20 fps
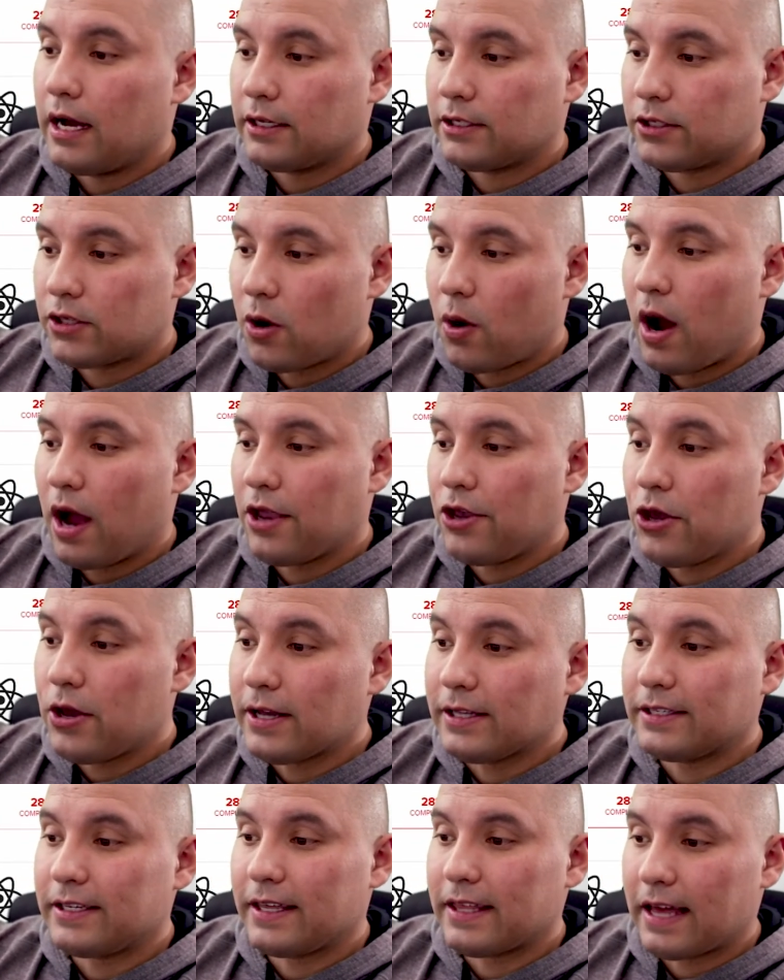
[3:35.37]
So you
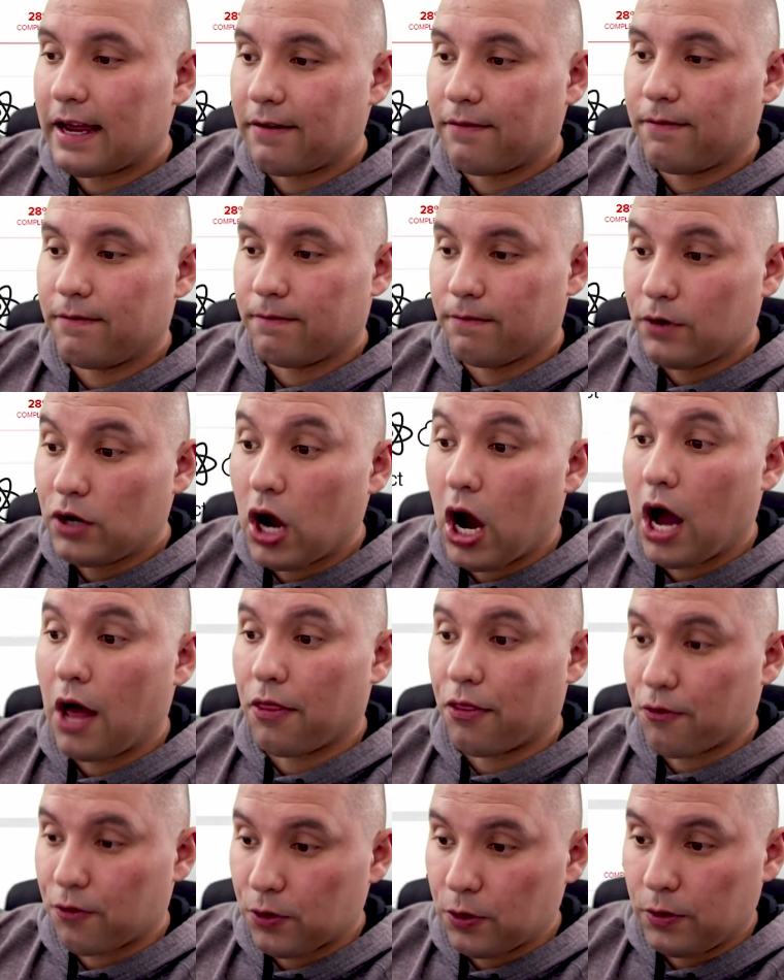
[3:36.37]
can see that I've
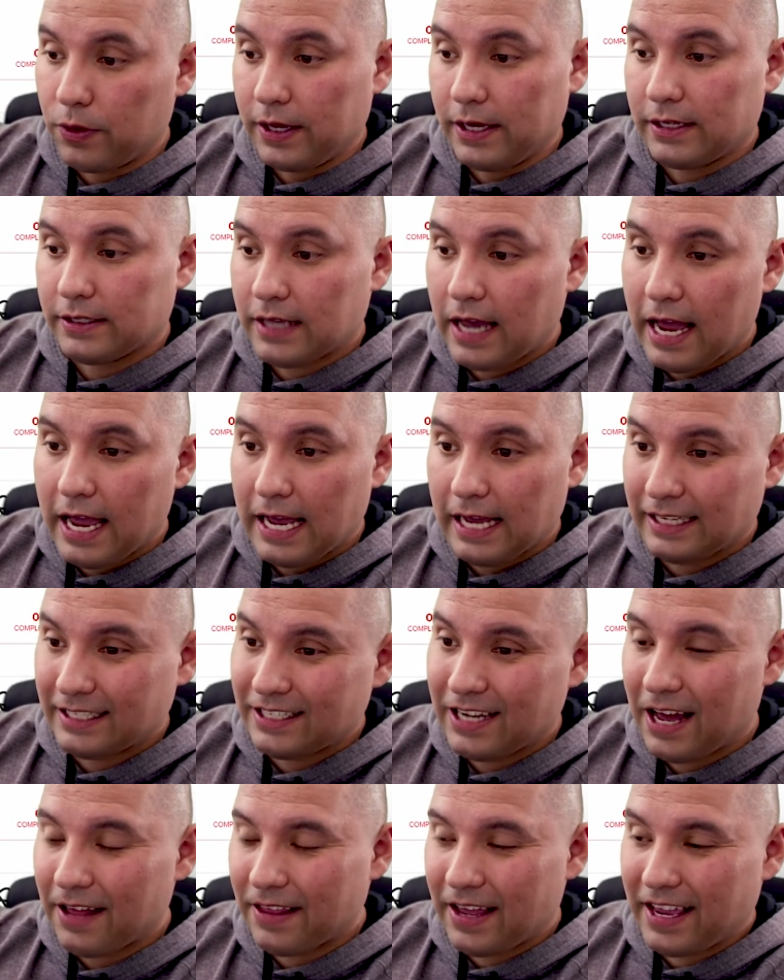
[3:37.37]
gone through these.
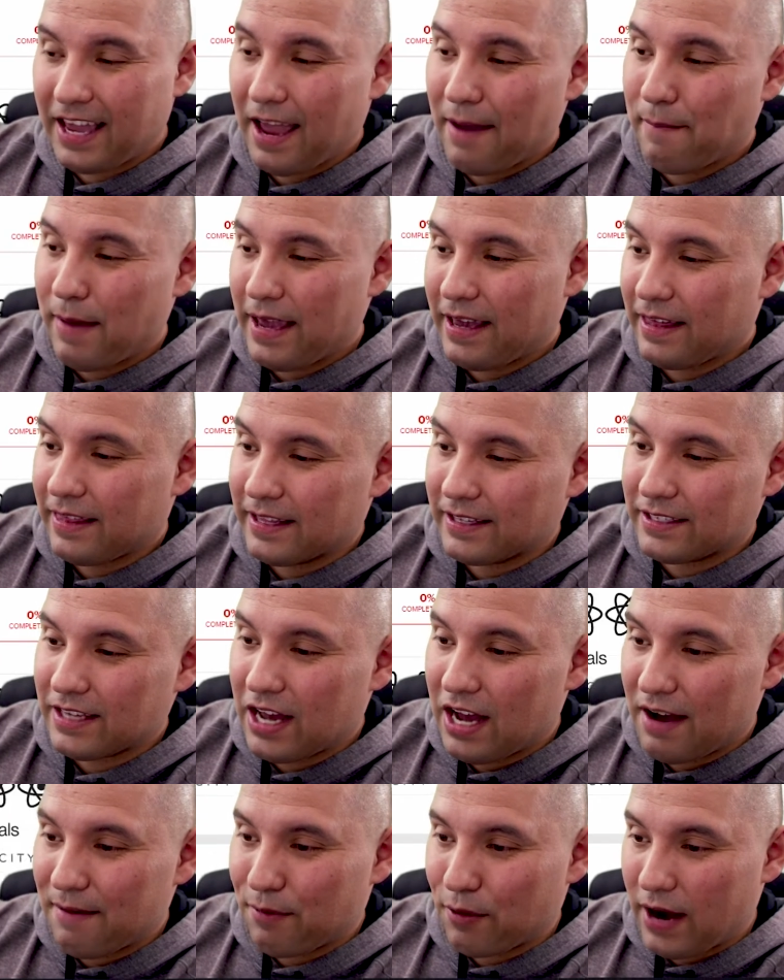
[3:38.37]
It's not like I'm making this
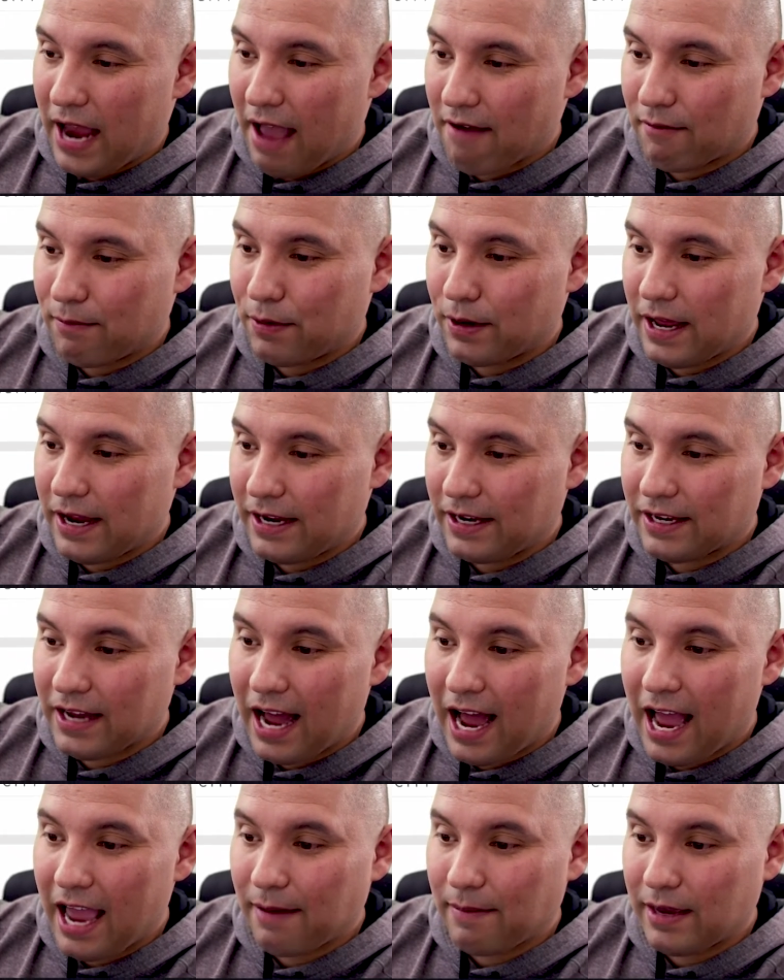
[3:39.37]
up or I haven't put any
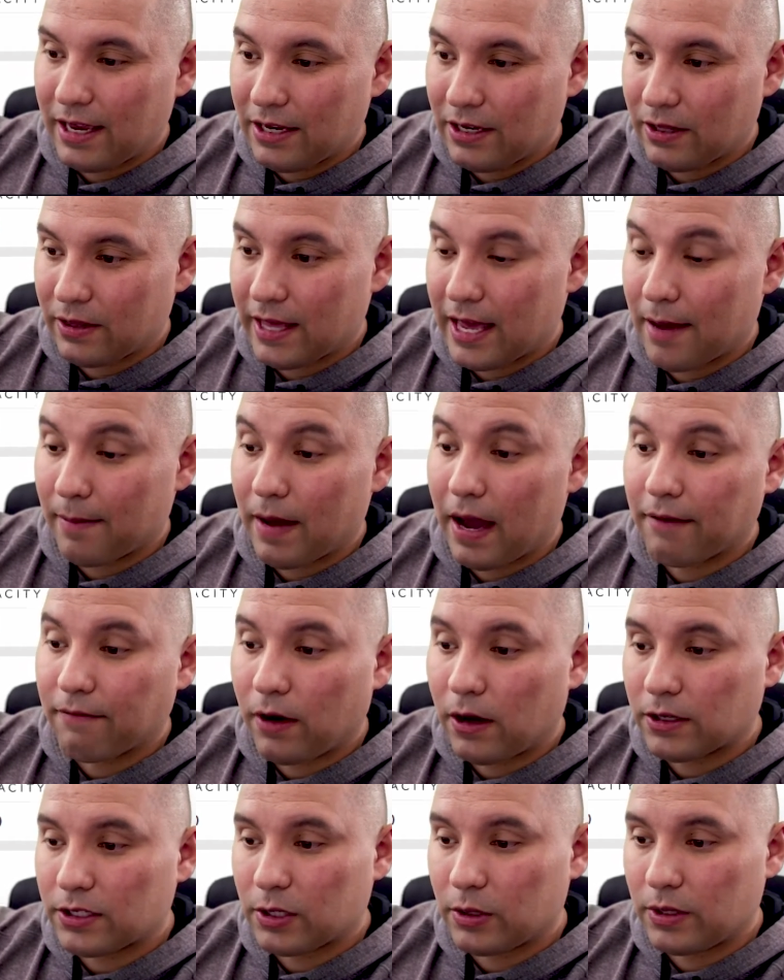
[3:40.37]
time into them.
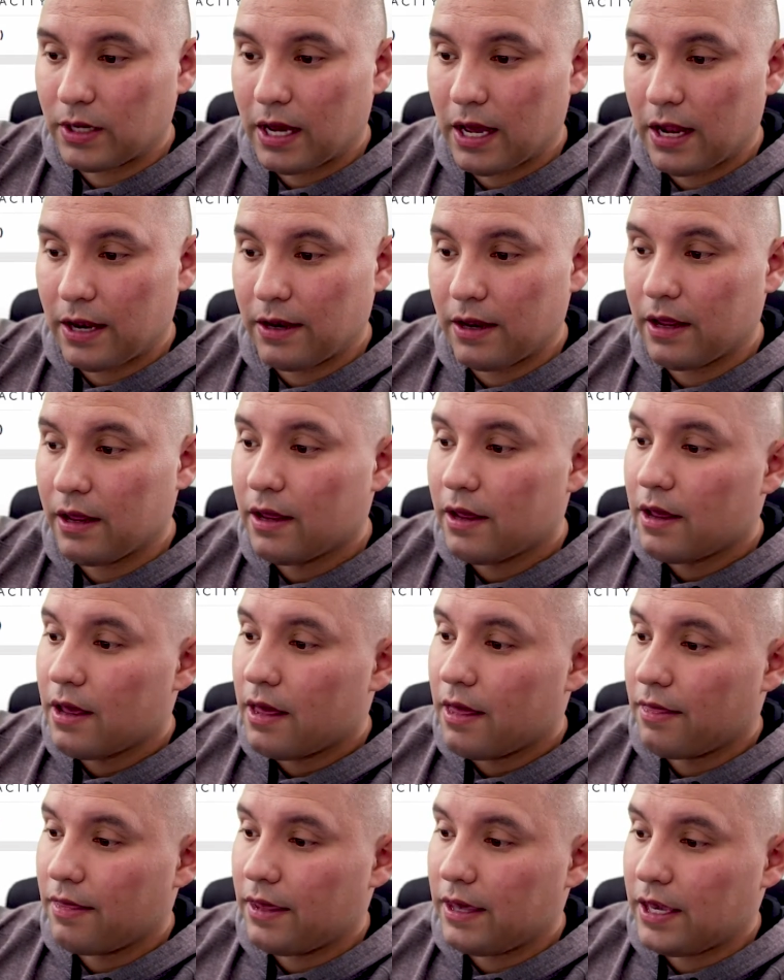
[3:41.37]
I've also done
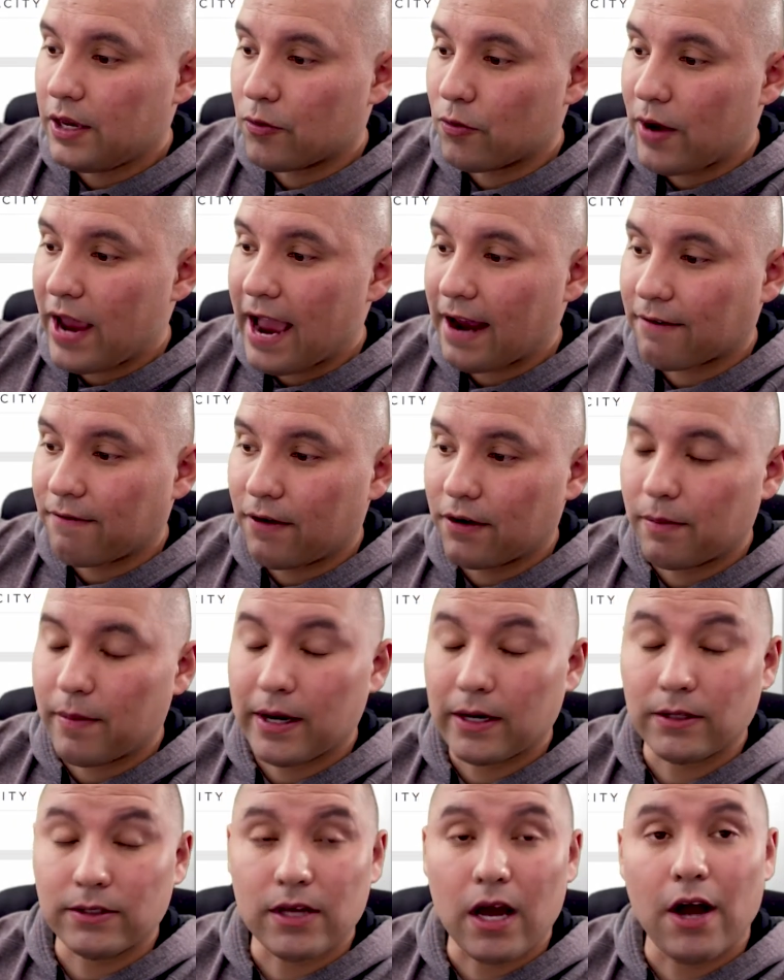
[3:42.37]
the React
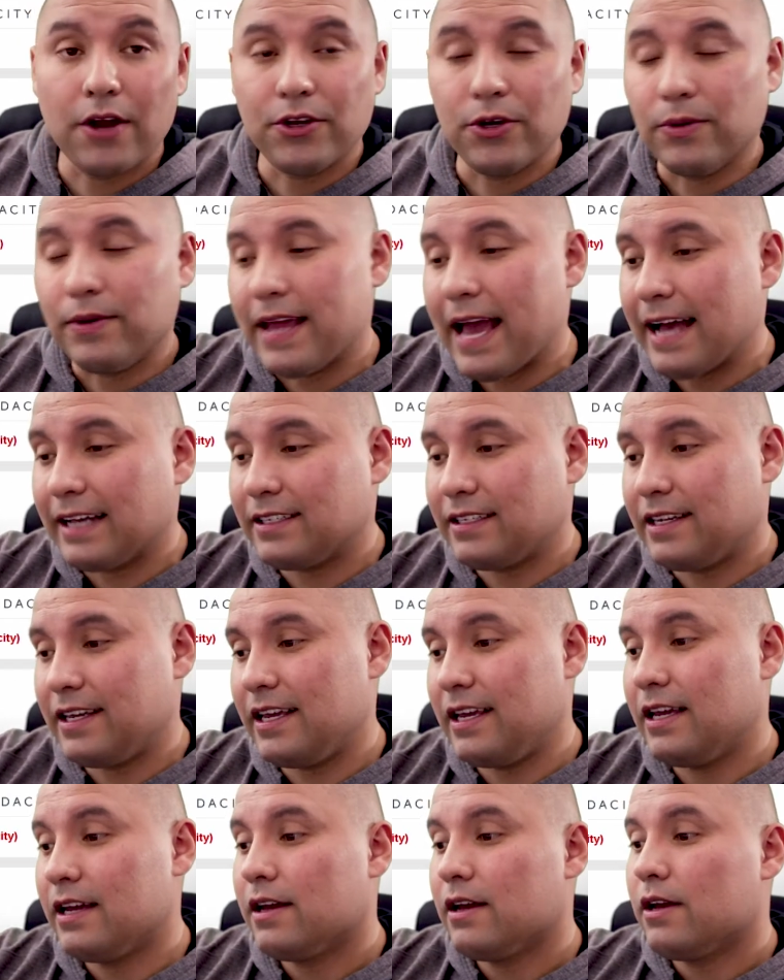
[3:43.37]
Fundamentals on
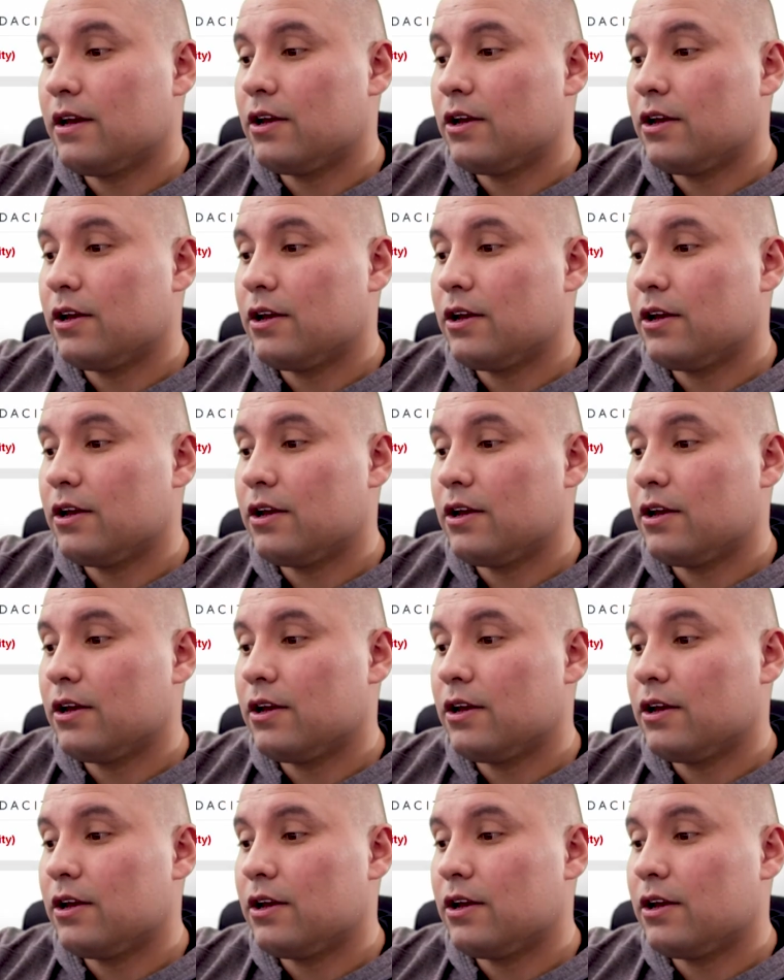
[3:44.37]
Udacity,